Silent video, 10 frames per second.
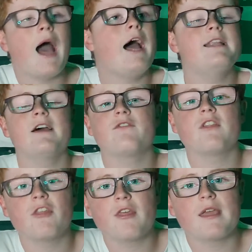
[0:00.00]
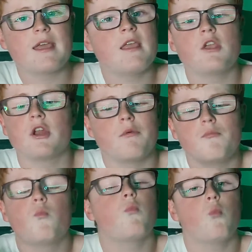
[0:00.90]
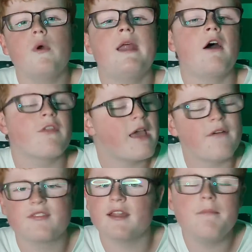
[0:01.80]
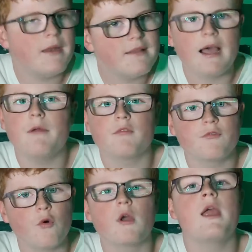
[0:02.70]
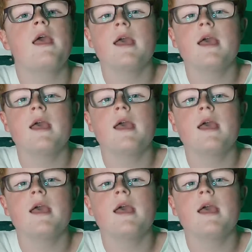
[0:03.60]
I definitely think, you know, when healthy, I've said it many times before,